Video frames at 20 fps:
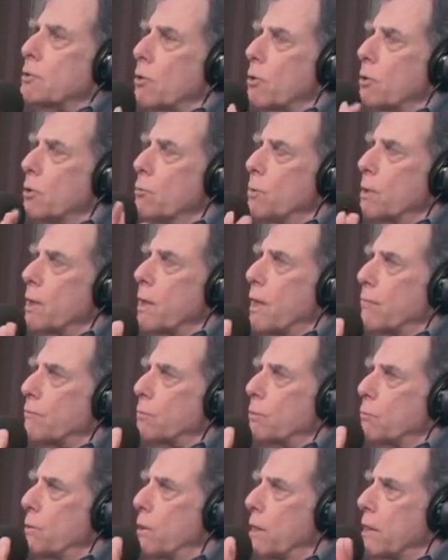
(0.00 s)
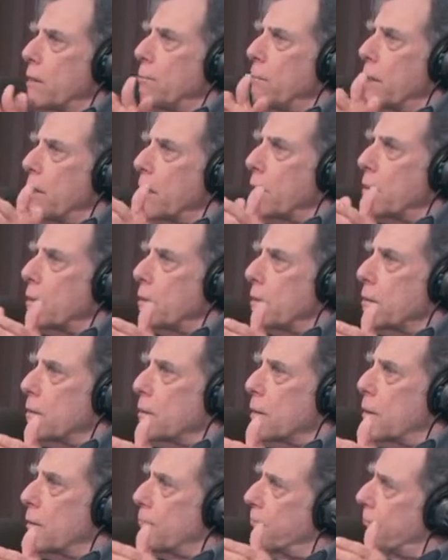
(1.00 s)
so you would have to really make
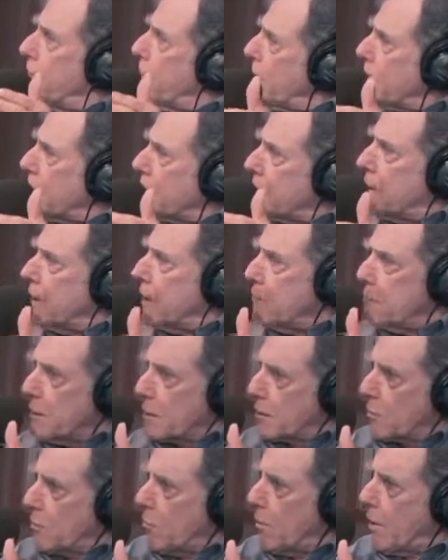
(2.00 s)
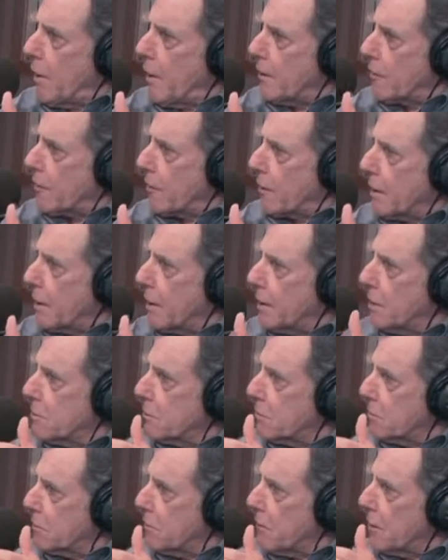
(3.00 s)
a fairly deep inquiry
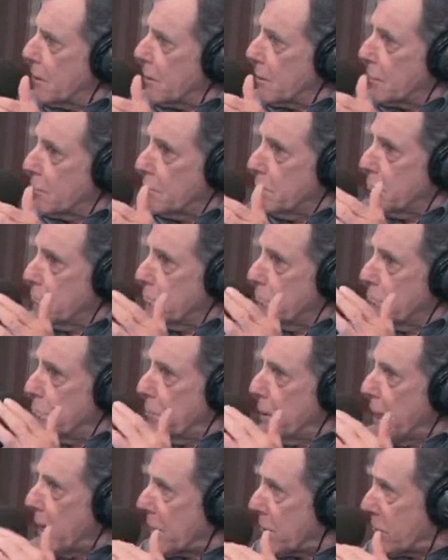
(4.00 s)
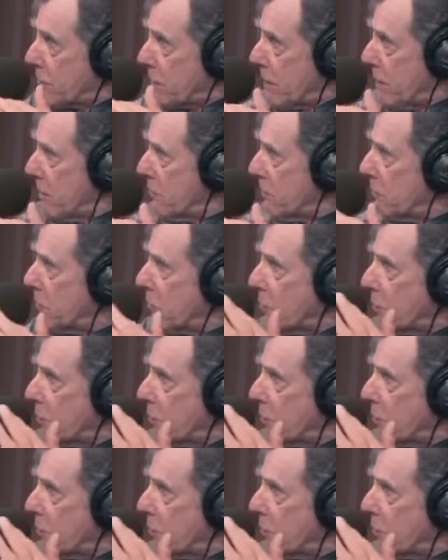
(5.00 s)
into their background